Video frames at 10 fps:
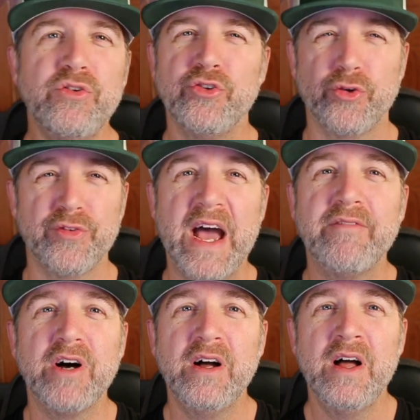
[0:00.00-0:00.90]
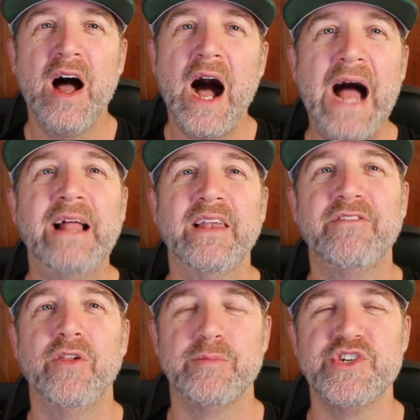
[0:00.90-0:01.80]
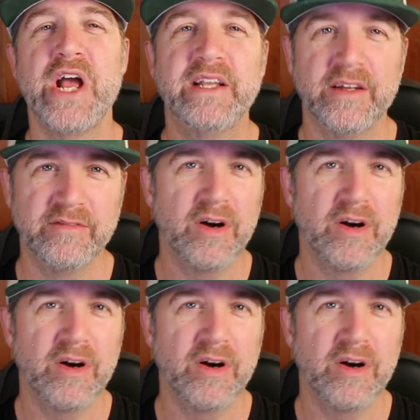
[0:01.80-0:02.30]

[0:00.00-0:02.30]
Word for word: So if you have a high level objective